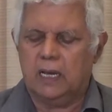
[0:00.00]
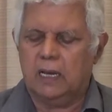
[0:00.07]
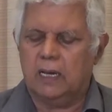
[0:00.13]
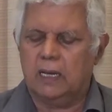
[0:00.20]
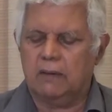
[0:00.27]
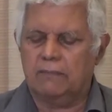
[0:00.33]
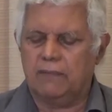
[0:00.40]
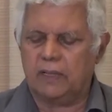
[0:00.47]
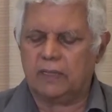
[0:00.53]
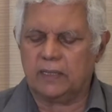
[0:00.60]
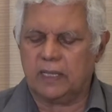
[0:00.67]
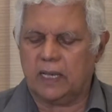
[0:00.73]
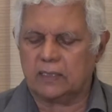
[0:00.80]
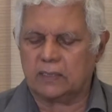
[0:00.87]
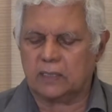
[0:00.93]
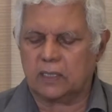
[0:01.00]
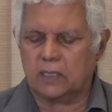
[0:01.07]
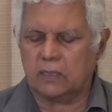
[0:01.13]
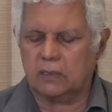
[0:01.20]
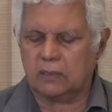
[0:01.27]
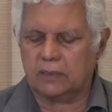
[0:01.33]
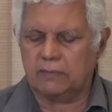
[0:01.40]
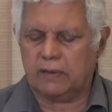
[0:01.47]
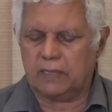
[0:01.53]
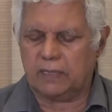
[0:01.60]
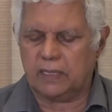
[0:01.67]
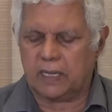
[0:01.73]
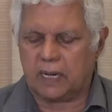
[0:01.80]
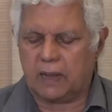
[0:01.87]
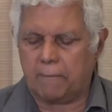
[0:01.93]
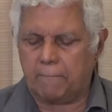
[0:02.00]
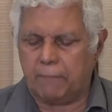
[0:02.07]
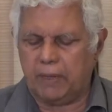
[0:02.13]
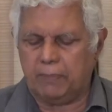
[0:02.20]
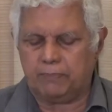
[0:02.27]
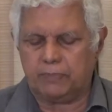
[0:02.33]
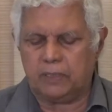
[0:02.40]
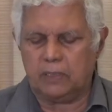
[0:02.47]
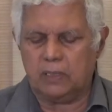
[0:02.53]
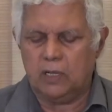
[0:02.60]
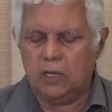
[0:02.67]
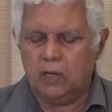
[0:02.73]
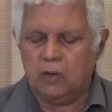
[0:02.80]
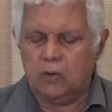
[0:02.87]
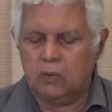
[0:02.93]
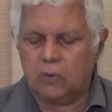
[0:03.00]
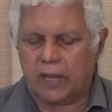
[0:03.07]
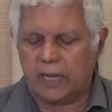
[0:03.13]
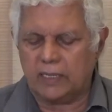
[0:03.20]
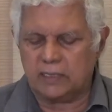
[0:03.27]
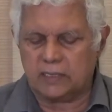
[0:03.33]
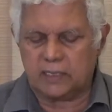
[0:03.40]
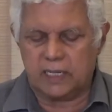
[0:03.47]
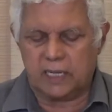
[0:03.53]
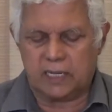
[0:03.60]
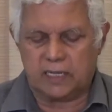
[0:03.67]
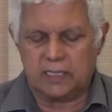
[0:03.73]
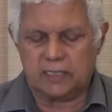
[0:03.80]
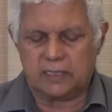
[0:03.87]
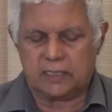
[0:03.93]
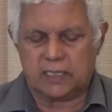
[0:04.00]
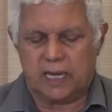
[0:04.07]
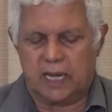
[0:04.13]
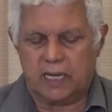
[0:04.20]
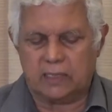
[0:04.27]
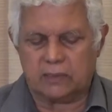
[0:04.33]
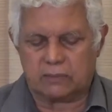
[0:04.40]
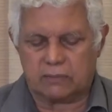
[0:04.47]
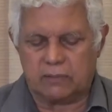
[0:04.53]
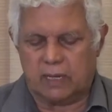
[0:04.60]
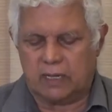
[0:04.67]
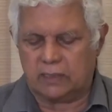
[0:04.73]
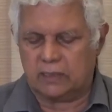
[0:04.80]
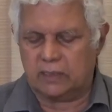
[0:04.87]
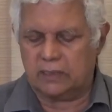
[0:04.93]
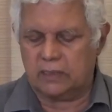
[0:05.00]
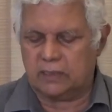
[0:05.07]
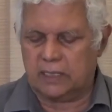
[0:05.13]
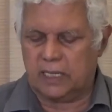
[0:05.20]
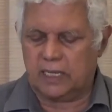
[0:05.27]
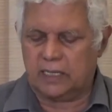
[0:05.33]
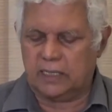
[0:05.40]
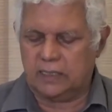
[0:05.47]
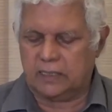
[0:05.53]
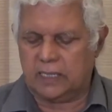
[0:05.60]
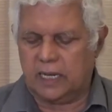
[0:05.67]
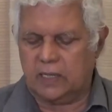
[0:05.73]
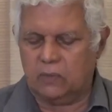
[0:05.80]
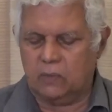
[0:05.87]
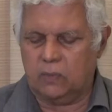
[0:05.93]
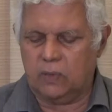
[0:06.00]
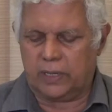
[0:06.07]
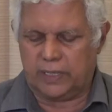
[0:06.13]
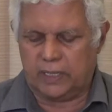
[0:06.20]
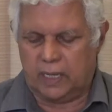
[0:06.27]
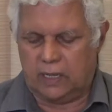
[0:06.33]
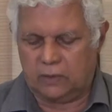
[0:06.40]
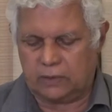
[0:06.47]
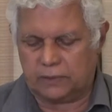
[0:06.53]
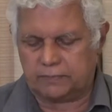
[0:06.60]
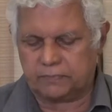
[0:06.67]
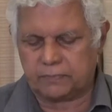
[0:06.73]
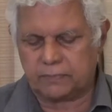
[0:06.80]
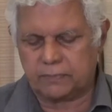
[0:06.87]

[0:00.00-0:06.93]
Uh, when, there's a, when there are people who can take it and run, take it and work it out,